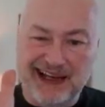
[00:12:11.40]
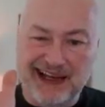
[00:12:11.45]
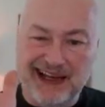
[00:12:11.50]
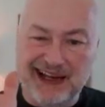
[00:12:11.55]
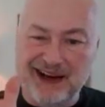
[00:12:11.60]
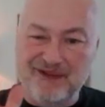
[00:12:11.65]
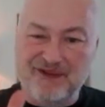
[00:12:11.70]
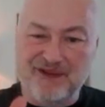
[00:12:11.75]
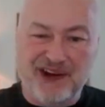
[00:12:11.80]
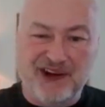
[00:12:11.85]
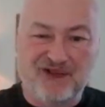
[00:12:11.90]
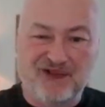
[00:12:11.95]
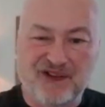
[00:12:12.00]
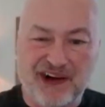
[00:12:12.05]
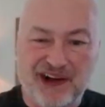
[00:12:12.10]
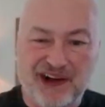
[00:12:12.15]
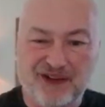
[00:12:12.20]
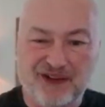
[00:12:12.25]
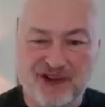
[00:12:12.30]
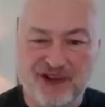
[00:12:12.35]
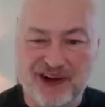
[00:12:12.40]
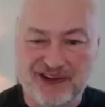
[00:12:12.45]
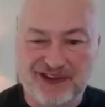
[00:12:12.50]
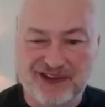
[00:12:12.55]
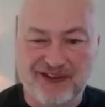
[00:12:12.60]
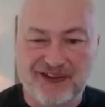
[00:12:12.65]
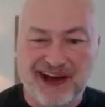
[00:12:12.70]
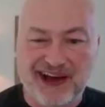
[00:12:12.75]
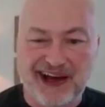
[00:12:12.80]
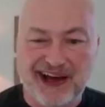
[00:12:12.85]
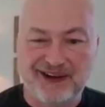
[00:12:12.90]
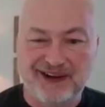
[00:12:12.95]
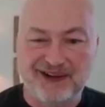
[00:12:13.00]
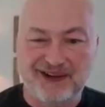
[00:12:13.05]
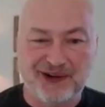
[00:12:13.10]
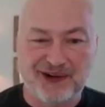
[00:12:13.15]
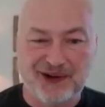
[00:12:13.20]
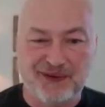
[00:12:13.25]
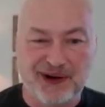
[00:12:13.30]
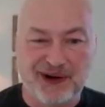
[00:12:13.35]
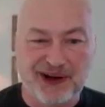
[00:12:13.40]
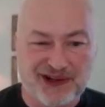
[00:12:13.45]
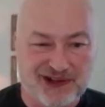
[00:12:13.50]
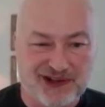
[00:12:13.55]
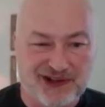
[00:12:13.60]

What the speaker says: Any final thoughts on that, or you want to just